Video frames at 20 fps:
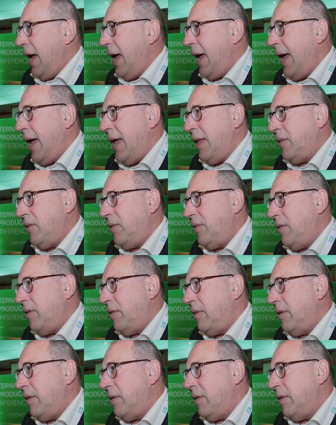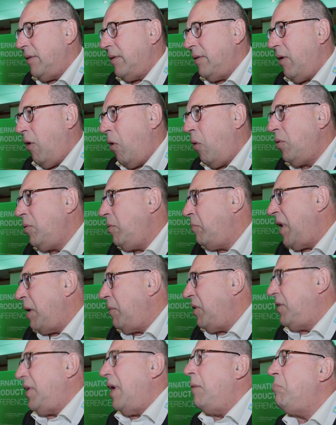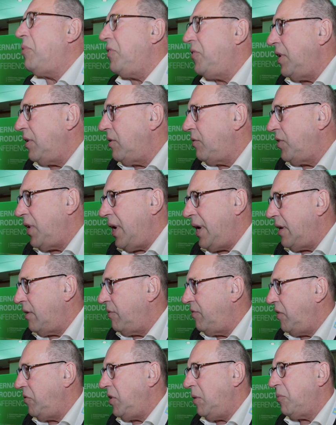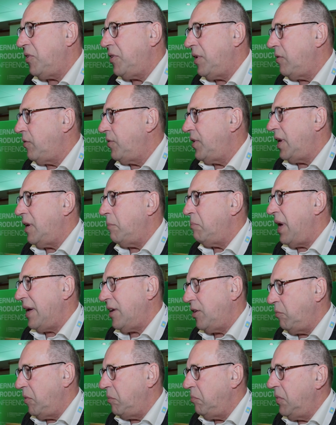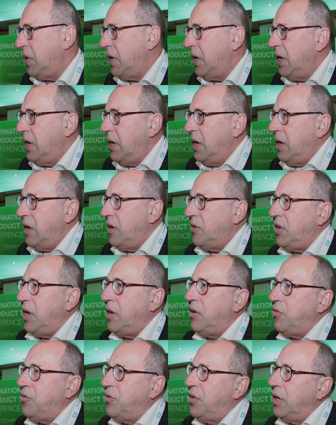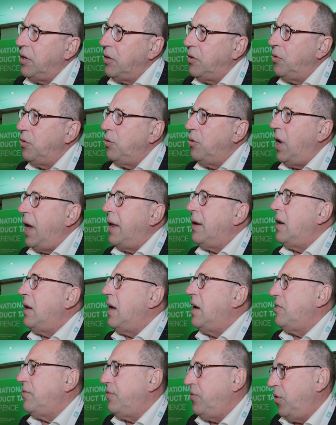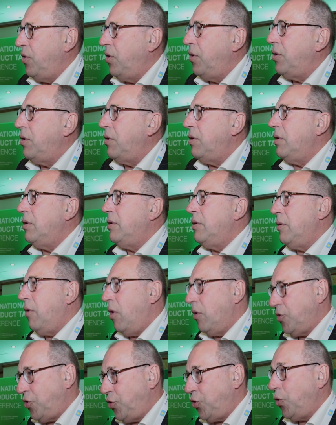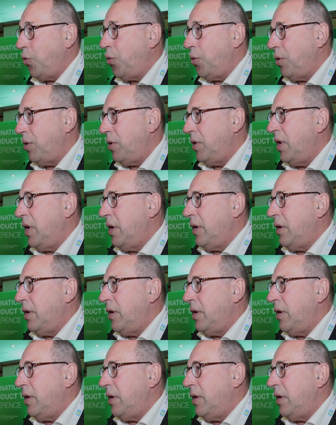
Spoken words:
and only maybe 10% of data, 15% of data maximum, is interesting to analyze further onshore,